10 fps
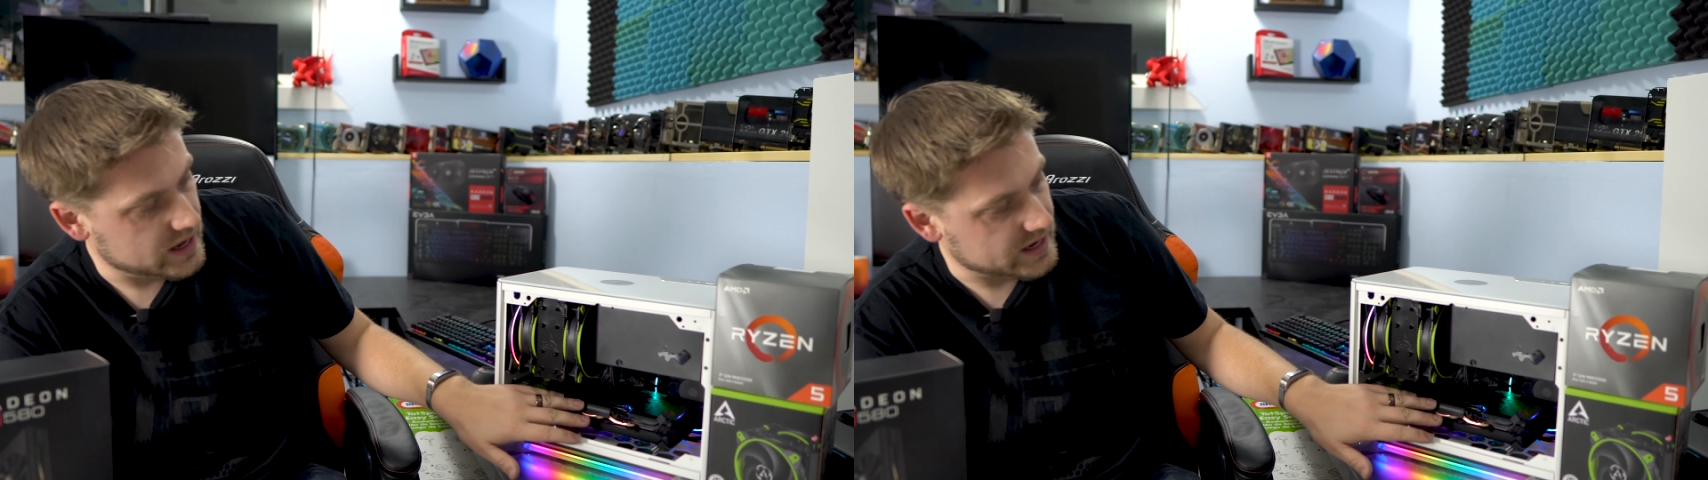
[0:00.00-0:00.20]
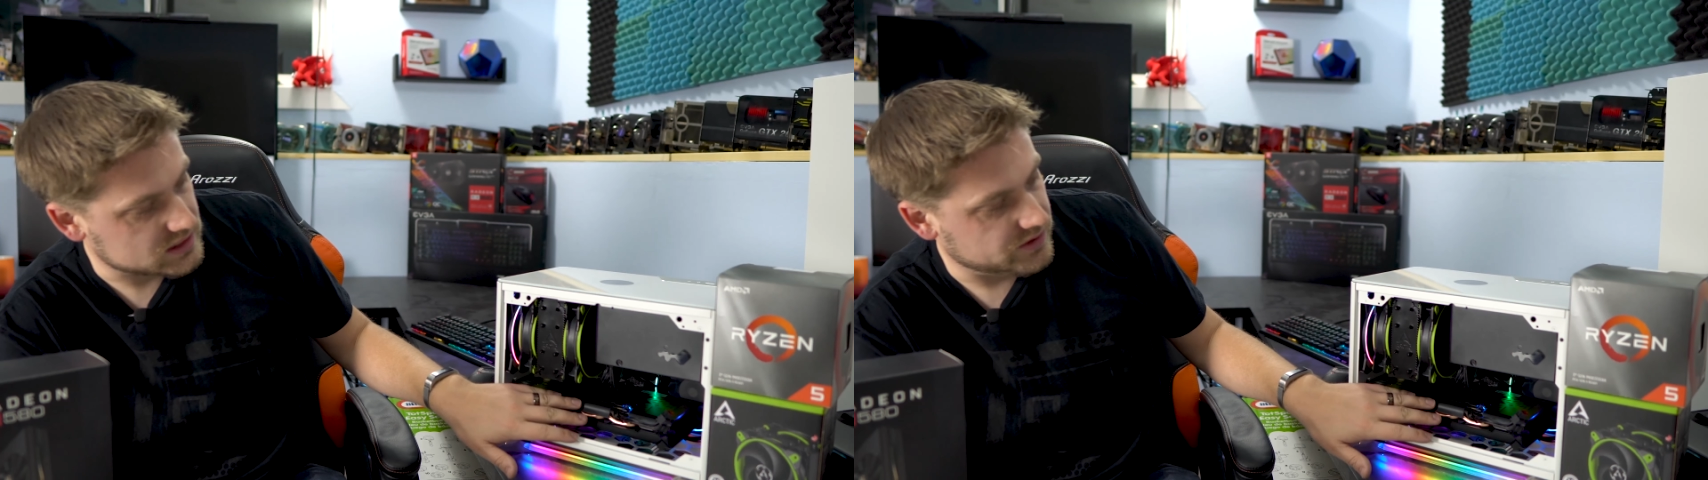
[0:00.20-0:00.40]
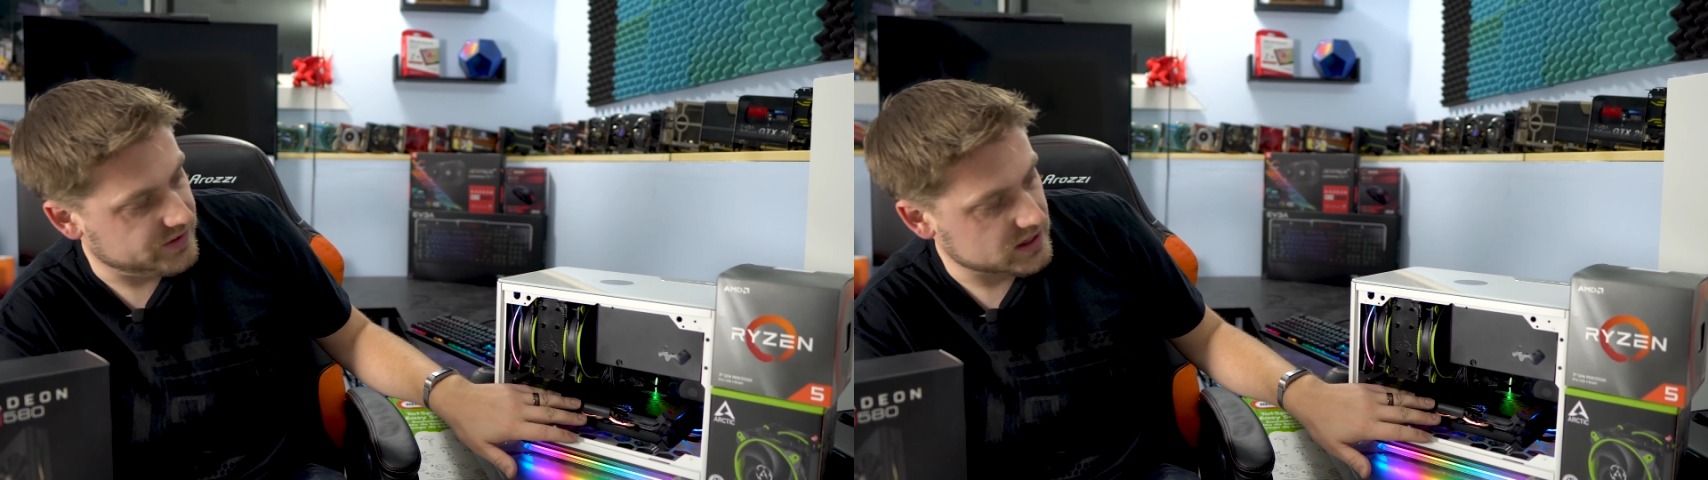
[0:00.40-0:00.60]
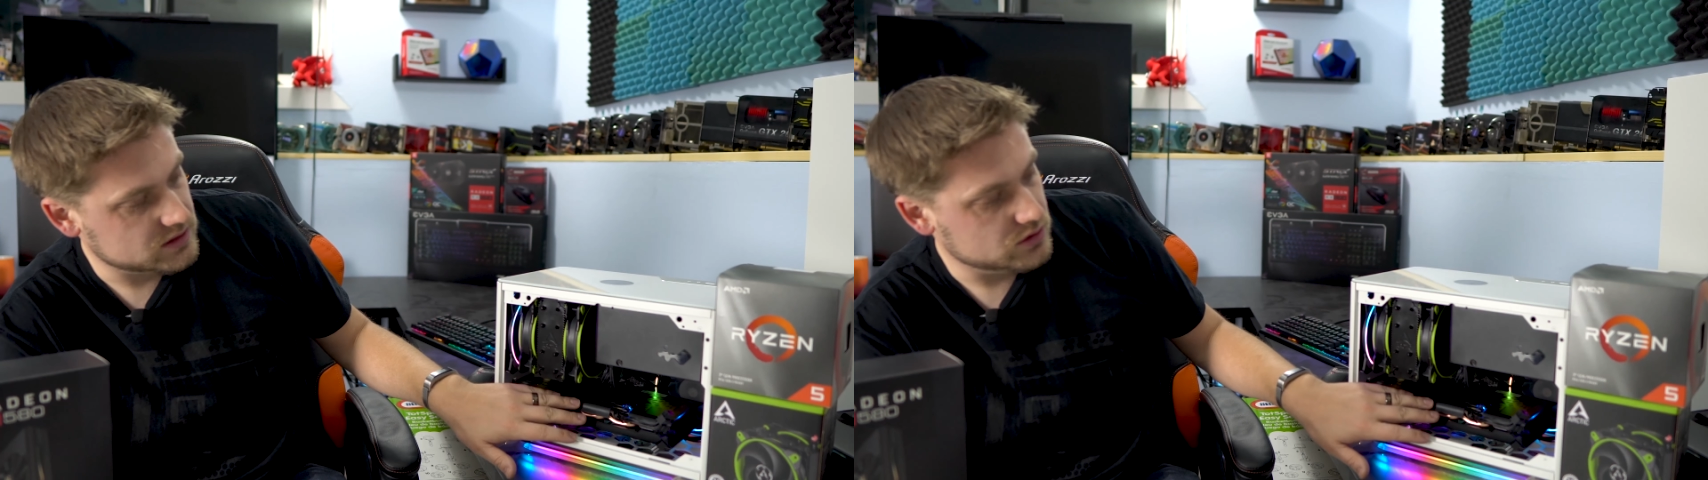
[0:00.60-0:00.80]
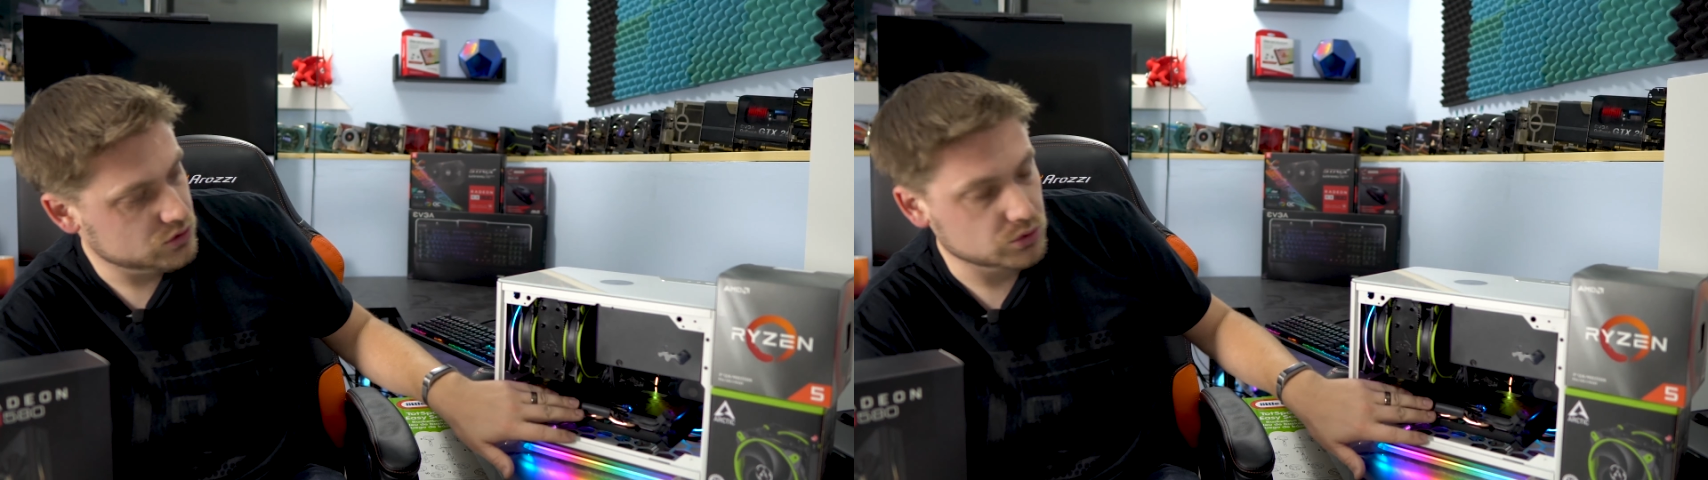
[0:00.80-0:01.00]

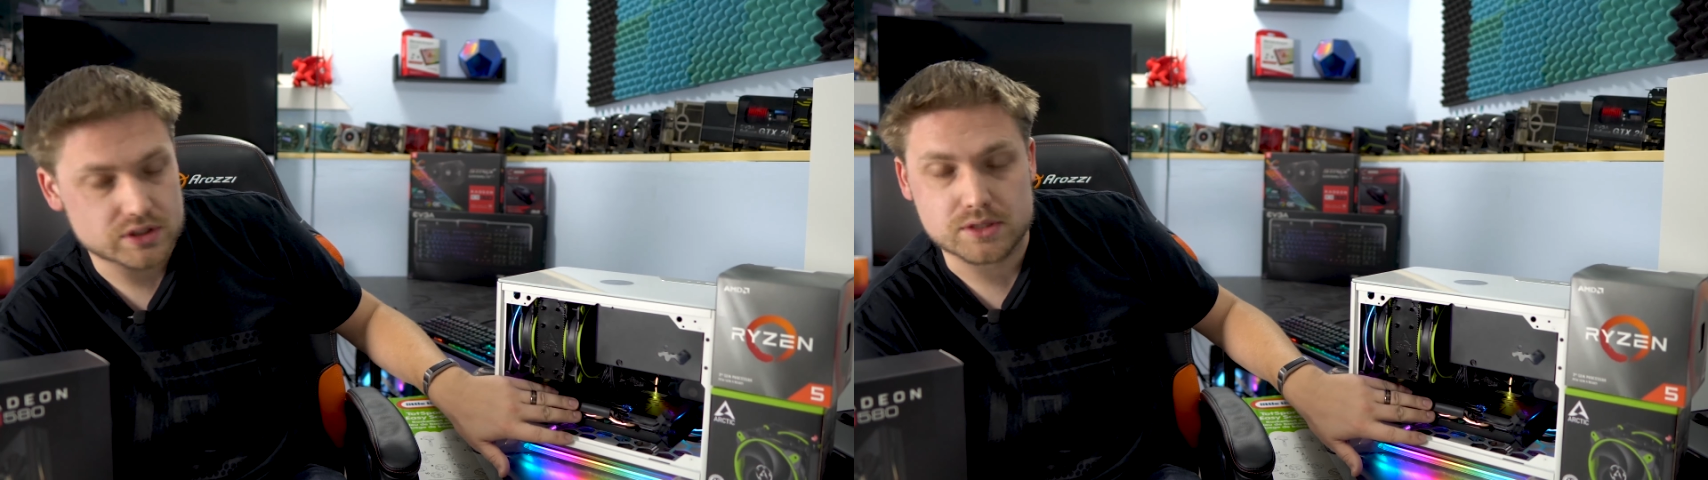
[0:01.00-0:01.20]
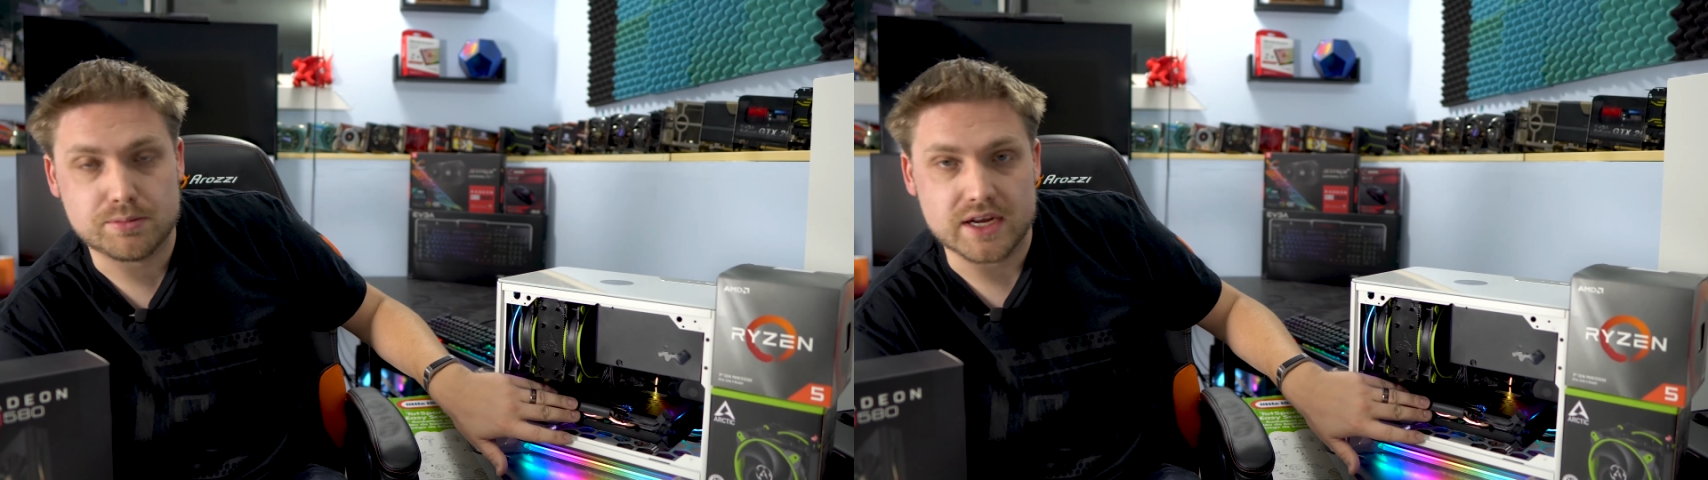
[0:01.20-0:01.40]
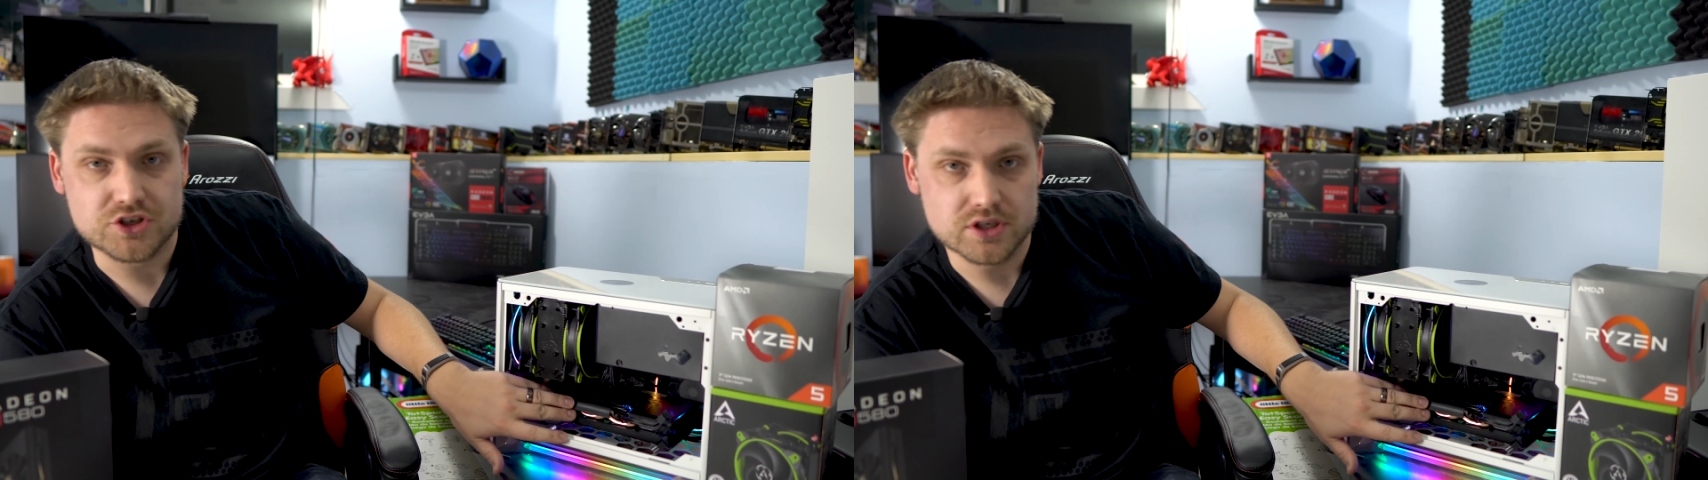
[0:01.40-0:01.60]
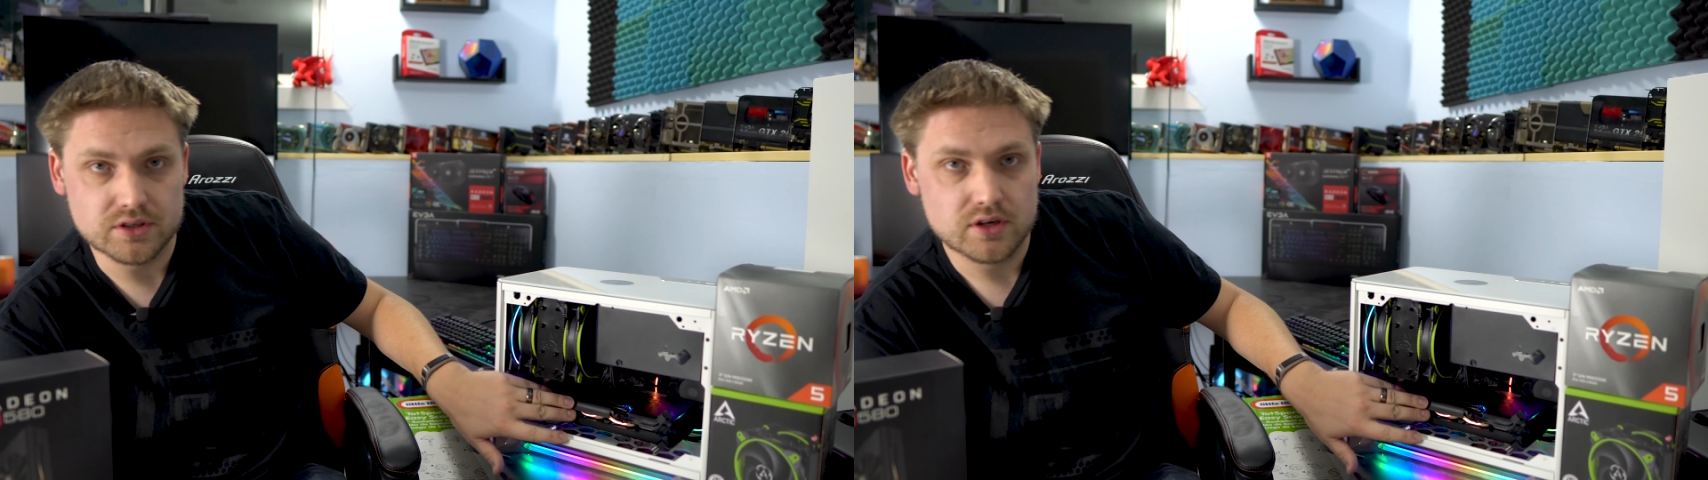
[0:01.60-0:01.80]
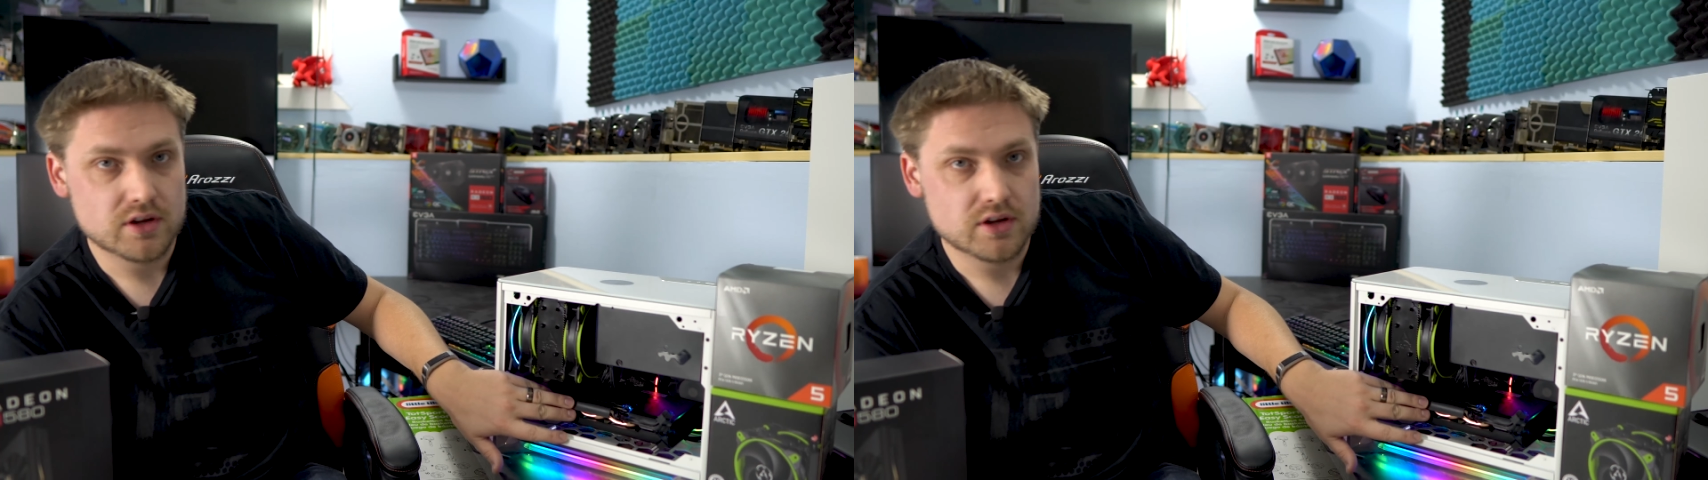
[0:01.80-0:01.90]
XFX Dual Dissipation